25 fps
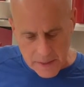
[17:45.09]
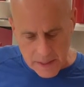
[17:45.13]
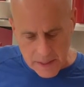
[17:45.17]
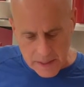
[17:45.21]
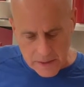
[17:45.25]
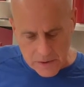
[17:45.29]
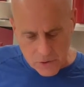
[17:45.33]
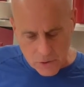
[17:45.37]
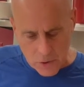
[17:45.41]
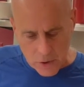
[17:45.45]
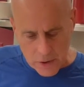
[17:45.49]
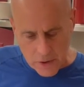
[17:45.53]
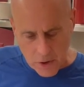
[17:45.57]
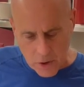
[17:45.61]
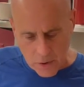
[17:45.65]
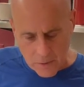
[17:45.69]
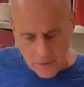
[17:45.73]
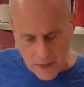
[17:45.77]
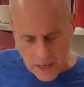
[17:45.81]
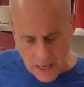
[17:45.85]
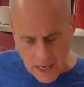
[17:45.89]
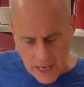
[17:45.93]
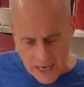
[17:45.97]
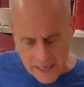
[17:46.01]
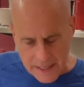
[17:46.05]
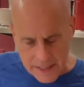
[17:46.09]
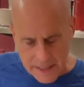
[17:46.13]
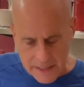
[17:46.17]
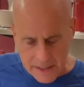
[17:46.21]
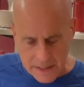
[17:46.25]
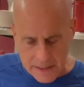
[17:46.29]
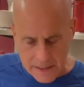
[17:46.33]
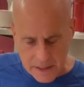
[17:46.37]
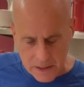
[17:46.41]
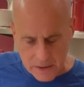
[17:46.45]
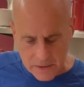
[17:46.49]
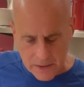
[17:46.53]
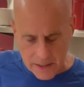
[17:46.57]
stirring over high
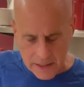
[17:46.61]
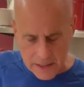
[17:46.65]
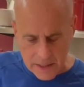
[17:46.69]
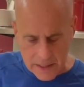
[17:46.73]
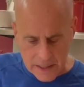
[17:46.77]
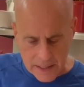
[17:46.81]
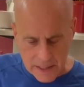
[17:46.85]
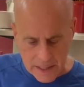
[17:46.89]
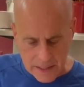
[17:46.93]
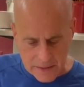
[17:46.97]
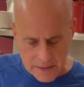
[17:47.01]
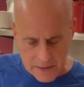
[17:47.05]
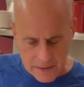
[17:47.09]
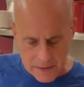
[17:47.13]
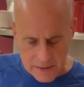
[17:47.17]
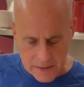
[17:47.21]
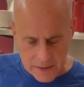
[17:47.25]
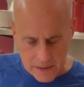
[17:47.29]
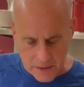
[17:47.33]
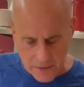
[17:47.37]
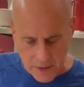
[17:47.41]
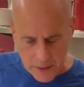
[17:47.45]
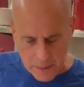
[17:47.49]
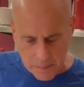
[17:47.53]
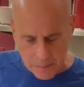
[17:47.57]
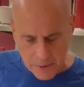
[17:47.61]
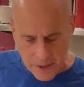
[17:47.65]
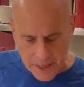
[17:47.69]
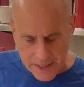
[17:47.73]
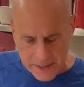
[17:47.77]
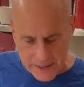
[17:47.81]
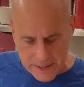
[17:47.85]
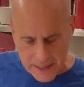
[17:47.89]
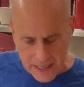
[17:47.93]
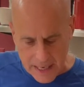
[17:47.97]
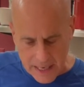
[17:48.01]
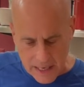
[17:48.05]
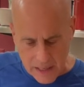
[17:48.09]
heat until they break
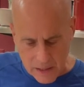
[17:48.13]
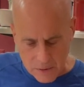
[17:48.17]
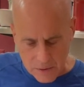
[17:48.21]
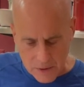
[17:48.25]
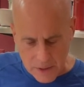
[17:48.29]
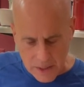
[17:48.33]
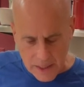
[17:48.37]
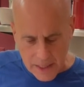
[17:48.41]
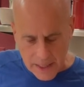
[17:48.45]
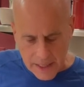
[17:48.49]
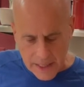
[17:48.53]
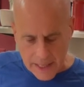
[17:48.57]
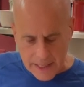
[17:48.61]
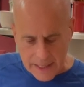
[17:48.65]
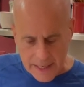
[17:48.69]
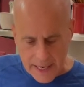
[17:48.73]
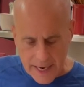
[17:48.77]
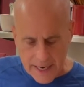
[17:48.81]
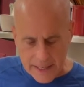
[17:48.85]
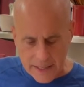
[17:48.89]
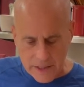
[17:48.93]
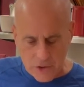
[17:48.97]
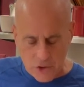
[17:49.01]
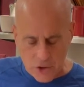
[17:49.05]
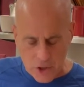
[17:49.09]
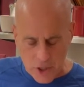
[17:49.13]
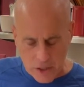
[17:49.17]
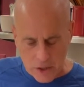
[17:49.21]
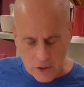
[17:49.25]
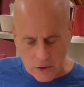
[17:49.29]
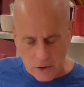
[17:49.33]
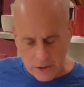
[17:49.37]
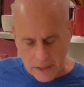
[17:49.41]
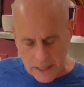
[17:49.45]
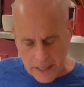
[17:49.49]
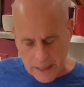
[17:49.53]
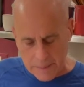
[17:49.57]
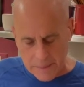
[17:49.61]
down, and adding sugar,
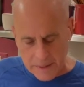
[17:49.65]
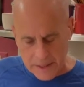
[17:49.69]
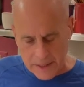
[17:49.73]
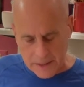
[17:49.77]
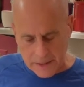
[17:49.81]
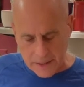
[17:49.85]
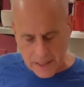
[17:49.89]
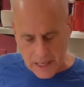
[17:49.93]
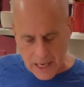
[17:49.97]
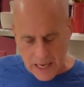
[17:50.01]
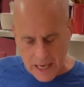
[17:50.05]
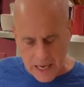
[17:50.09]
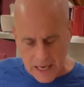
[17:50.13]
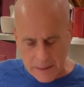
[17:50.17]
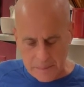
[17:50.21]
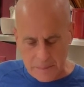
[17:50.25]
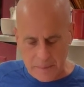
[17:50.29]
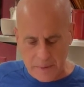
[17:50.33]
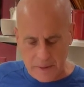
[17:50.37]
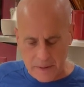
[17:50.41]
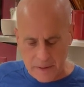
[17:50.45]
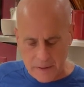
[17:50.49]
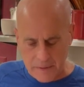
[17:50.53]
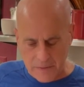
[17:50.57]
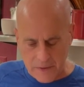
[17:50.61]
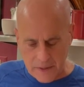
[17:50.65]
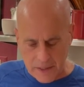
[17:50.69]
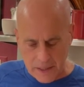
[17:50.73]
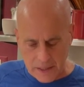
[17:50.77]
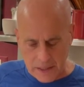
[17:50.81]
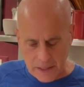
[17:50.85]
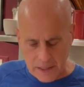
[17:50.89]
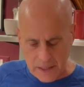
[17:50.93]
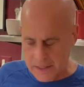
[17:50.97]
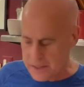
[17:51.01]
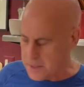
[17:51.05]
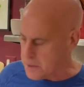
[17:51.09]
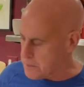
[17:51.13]
lemon, and lime,
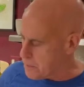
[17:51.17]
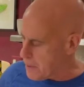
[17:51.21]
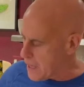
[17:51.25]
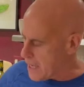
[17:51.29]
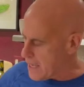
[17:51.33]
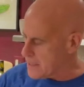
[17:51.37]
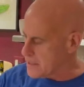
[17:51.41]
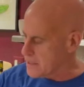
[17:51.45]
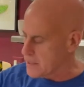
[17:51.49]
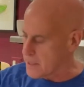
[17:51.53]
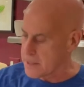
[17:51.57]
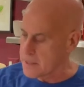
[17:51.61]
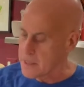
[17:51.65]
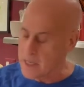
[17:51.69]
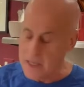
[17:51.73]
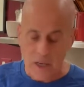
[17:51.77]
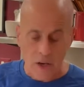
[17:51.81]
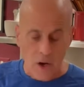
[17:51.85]
vanilla, and spices.